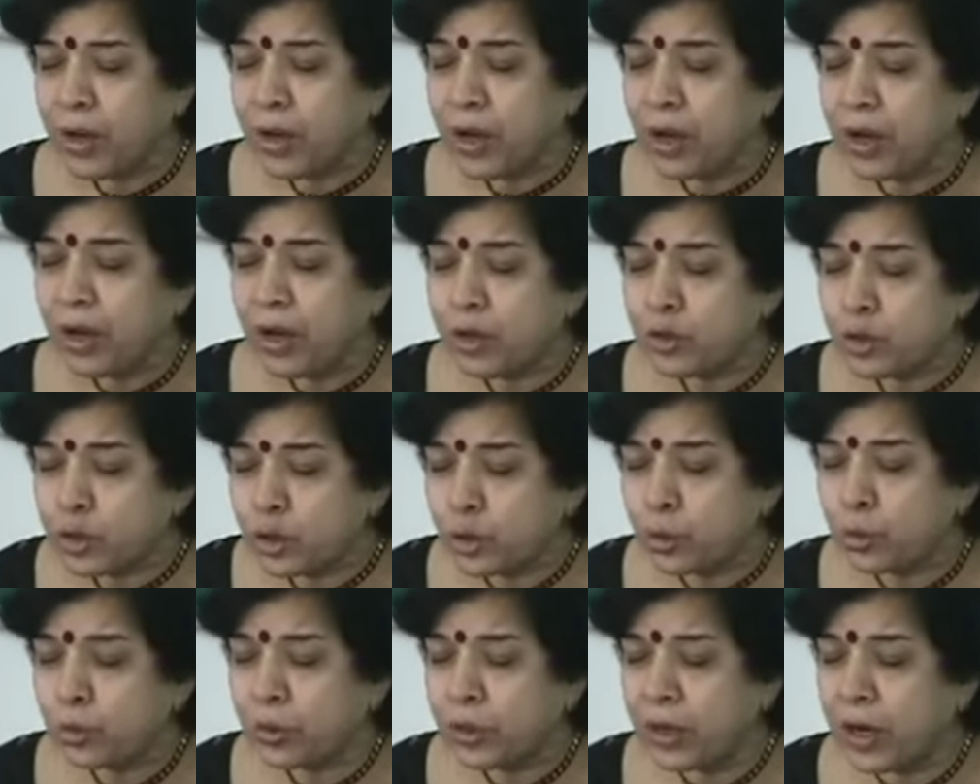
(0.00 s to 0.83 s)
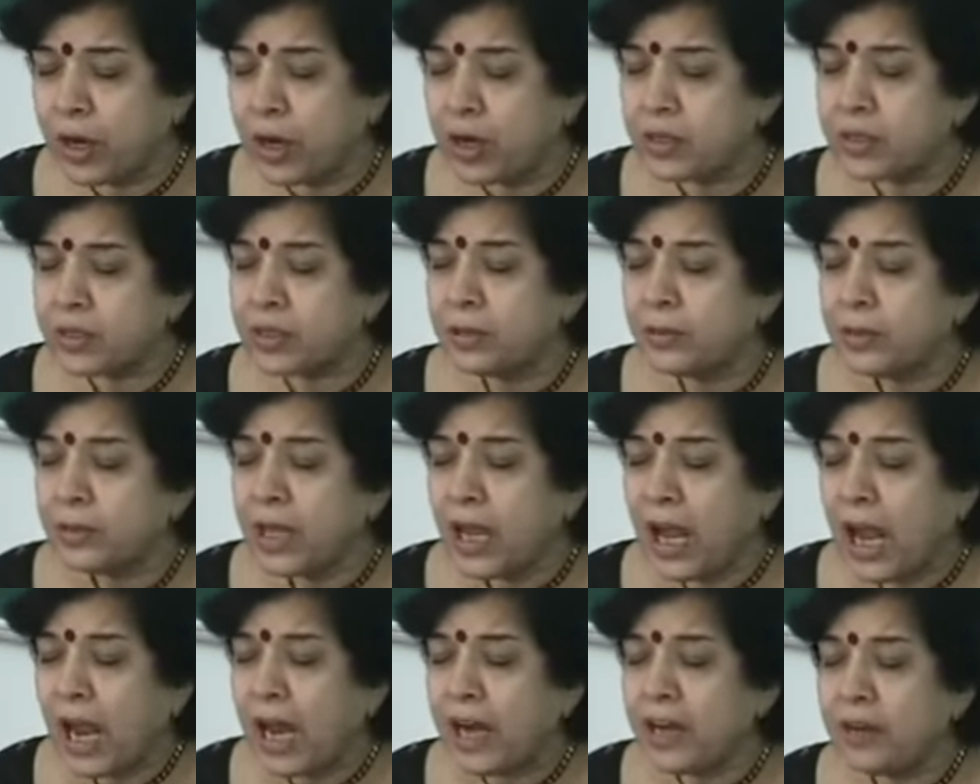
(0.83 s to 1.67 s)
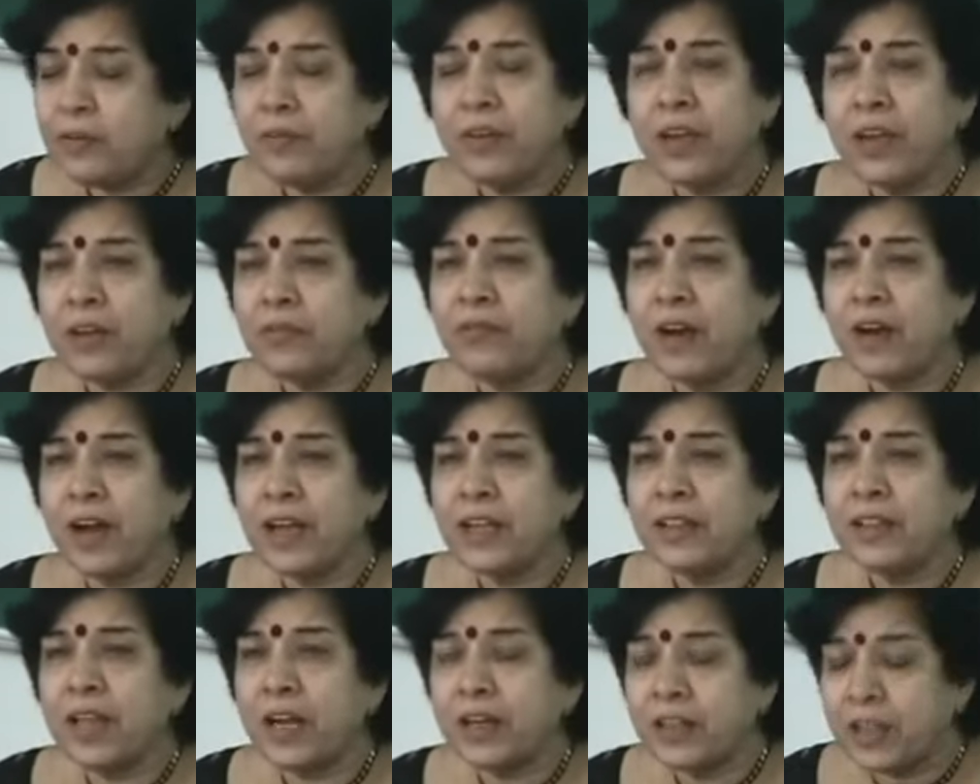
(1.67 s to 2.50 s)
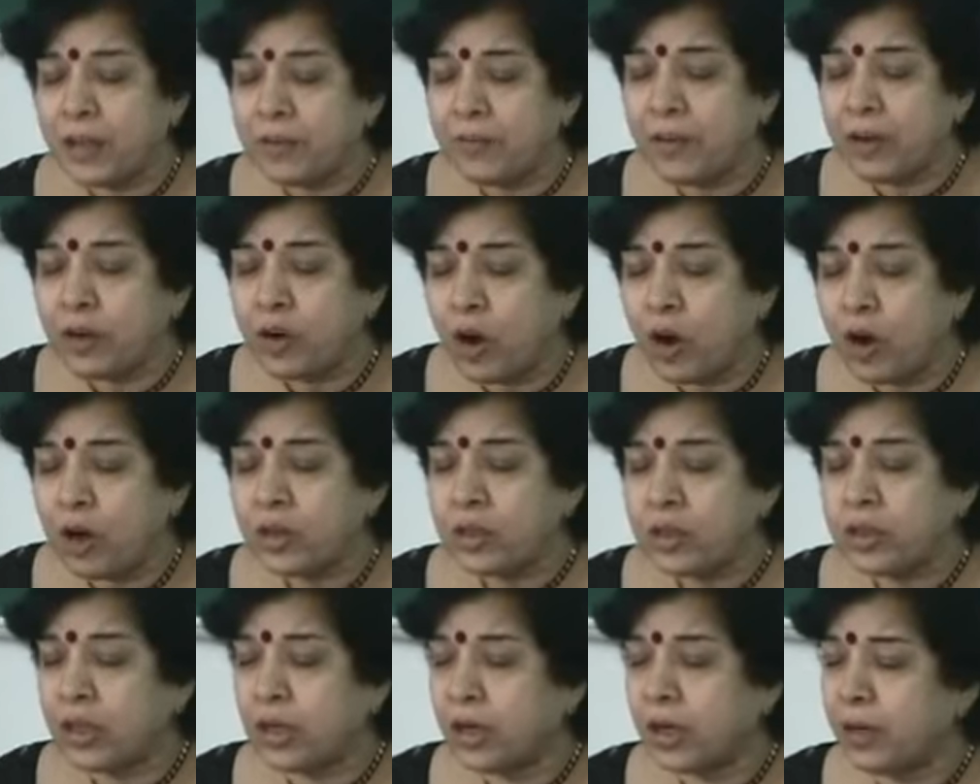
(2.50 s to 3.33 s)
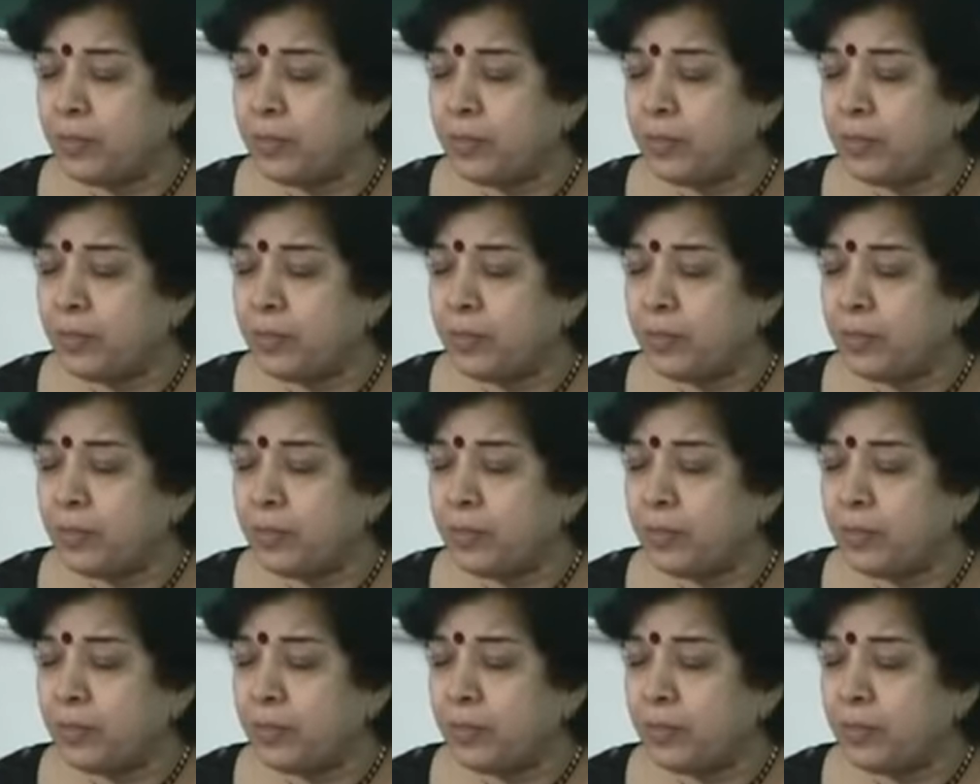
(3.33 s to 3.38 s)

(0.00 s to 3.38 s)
uh, Shudras and we find that they were not